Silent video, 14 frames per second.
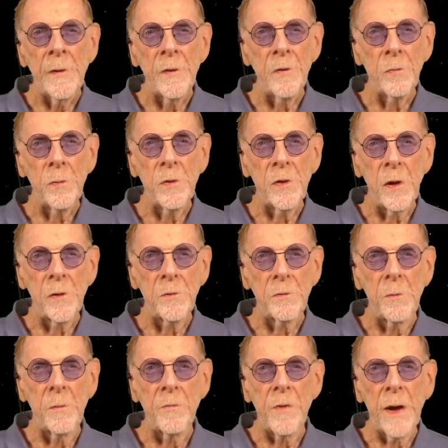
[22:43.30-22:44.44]
This results
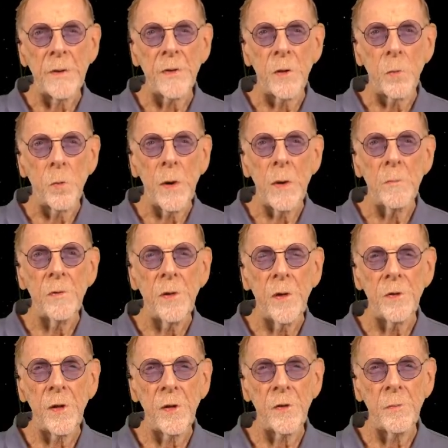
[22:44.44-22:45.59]
from the fact that Webb's
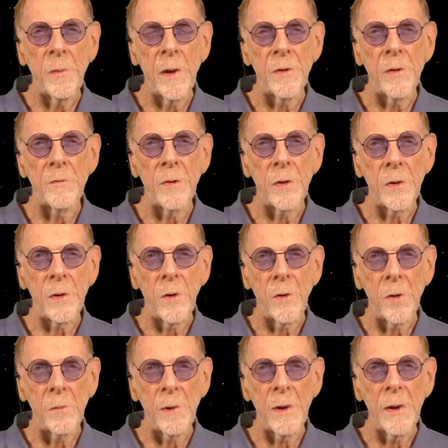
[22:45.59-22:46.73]
6-month vertical
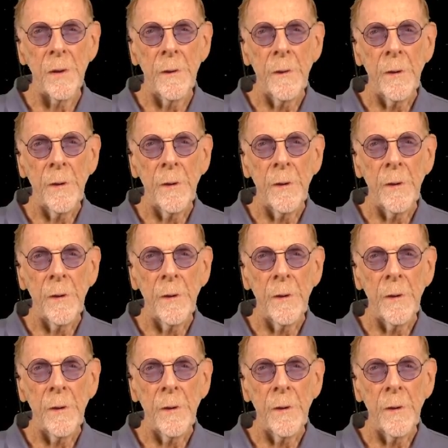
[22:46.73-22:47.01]
orbit